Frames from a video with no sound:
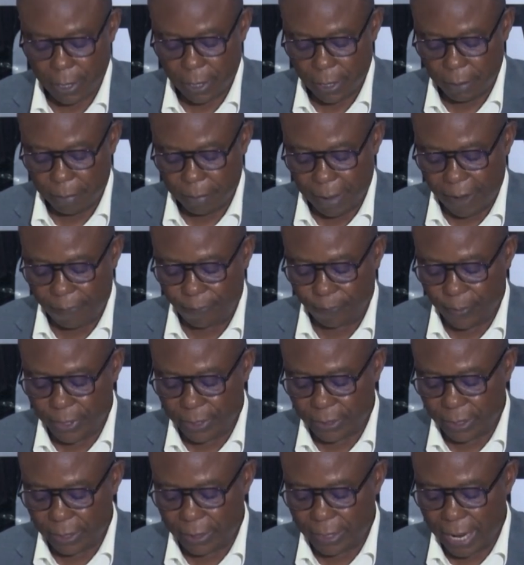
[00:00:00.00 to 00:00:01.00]
by
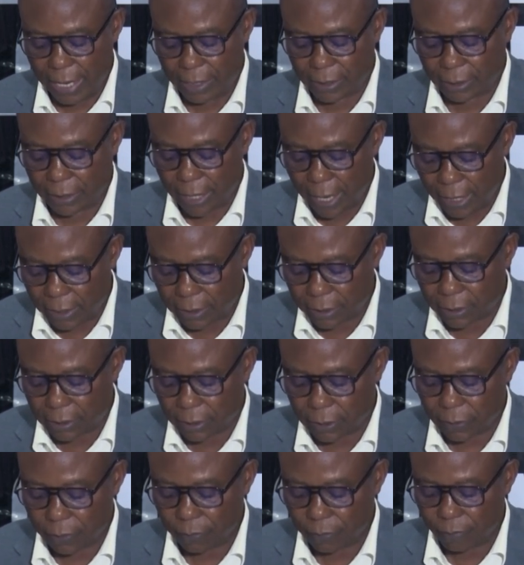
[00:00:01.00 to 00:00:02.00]
fleecing their
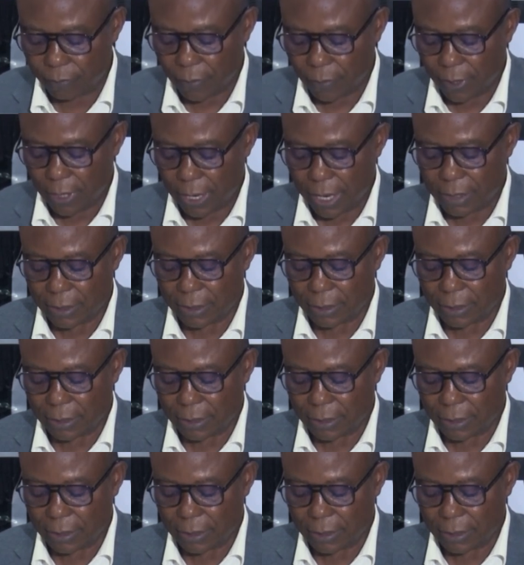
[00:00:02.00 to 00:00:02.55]
states and